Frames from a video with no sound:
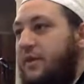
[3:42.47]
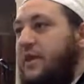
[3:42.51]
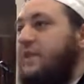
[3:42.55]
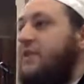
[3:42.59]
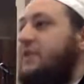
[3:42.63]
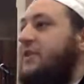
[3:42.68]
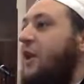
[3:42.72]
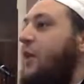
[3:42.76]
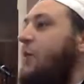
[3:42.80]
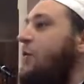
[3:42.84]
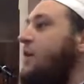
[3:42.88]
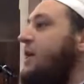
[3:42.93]

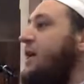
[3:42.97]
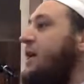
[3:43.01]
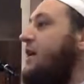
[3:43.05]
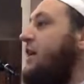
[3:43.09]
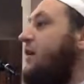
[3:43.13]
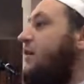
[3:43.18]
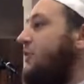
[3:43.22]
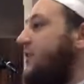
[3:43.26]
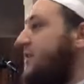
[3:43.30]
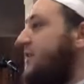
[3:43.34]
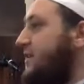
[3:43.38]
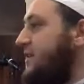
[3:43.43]
This only
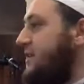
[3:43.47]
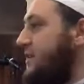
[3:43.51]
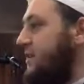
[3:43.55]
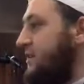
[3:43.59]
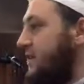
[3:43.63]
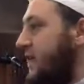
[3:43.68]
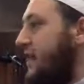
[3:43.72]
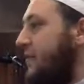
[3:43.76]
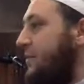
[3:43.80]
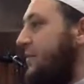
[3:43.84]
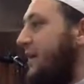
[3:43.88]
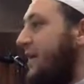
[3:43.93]

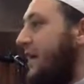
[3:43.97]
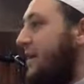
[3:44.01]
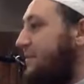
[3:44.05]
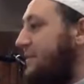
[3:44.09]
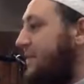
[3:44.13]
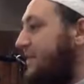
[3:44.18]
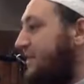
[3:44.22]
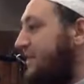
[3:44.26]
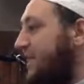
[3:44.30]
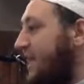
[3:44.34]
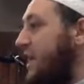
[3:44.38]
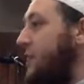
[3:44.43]
increases and it
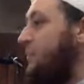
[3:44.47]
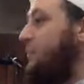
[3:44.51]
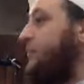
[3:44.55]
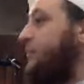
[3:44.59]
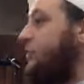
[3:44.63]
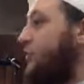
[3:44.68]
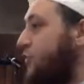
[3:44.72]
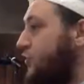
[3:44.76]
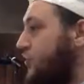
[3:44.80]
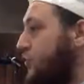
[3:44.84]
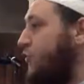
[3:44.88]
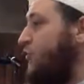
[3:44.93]
becomes a
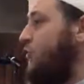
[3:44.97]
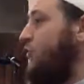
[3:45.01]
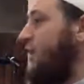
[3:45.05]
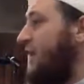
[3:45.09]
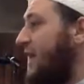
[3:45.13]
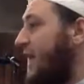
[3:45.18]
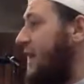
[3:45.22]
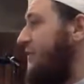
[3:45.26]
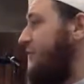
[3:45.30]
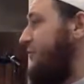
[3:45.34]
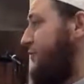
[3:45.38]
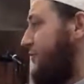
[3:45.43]
deep, true
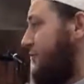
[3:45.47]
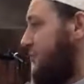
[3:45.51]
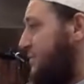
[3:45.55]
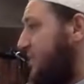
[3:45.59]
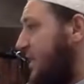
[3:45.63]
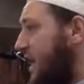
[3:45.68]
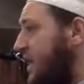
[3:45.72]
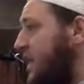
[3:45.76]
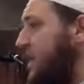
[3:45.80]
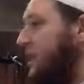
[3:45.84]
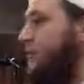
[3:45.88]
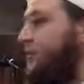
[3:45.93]
love,
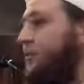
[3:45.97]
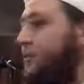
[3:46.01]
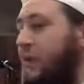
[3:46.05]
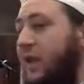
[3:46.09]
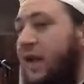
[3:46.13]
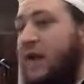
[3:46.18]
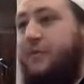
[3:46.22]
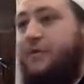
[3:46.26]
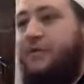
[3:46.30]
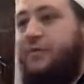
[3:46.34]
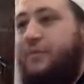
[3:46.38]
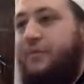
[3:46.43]
meaningful
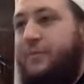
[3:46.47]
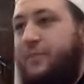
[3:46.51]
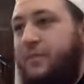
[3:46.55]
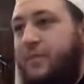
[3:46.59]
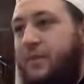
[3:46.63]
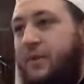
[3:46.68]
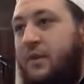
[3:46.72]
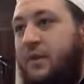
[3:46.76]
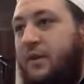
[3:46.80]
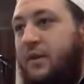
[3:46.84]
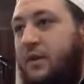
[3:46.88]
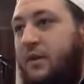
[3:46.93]
love
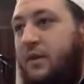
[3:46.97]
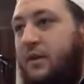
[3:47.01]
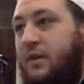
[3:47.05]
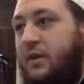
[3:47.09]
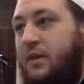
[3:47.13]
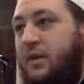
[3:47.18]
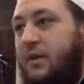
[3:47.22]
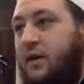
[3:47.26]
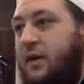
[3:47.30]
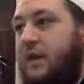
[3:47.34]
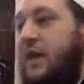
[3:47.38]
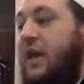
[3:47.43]

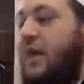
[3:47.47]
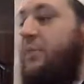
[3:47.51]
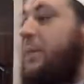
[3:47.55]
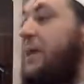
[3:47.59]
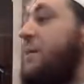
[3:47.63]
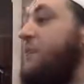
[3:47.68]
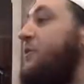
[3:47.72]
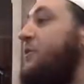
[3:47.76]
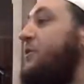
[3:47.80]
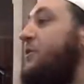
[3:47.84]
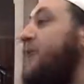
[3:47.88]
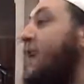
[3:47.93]
that
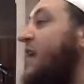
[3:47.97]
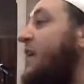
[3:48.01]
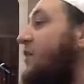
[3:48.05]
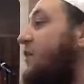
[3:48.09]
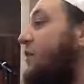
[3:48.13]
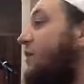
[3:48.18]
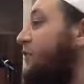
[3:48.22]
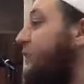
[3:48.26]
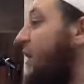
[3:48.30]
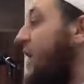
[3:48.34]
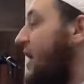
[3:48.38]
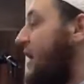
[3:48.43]
people
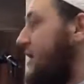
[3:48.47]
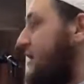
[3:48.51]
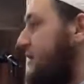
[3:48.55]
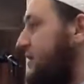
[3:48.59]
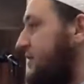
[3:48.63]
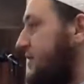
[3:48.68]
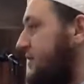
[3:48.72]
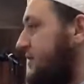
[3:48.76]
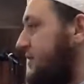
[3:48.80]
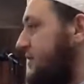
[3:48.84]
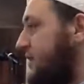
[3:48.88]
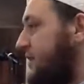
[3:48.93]

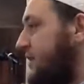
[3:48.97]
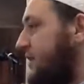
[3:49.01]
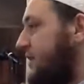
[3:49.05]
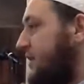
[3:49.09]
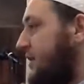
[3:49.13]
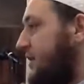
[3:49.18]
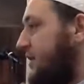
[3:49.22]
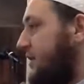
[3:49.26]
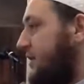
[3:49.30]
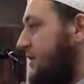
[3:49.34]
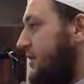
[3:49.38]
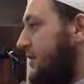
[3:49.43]
sacrifice
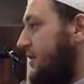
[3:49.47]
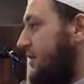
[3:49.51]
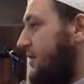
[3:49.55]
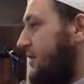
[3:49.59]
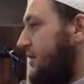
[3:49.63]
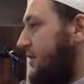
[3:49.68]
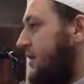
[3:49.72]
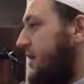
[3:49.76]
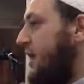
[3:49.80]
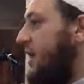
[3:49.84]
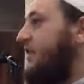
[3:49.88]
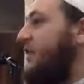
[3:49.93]

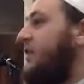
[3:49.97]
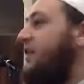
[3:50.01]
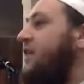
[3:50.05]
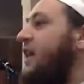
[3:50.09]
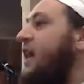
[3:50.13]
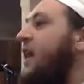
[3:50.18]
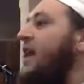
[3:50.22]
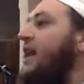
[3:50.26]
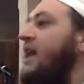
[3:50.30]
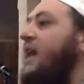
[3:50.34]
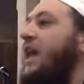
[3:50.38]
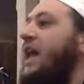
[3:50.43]
their
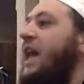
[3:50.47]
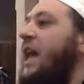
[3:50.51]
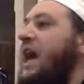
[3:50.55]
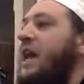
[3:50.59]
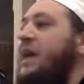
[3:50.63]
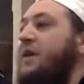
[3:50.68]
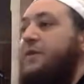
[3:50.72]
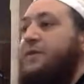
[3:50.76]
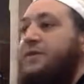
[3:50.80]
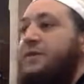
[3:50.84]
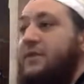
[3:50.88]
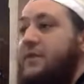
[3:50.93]
entire
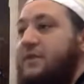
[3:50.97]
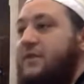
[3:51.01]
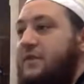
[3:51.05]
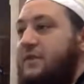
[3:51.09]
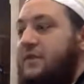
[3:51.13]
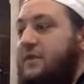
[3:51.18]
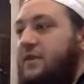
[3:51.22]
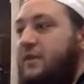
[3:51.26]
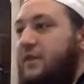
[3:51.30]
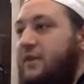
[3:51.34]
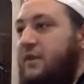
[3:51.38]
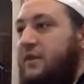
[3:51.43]

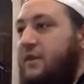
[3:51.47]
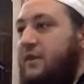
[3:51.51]
lives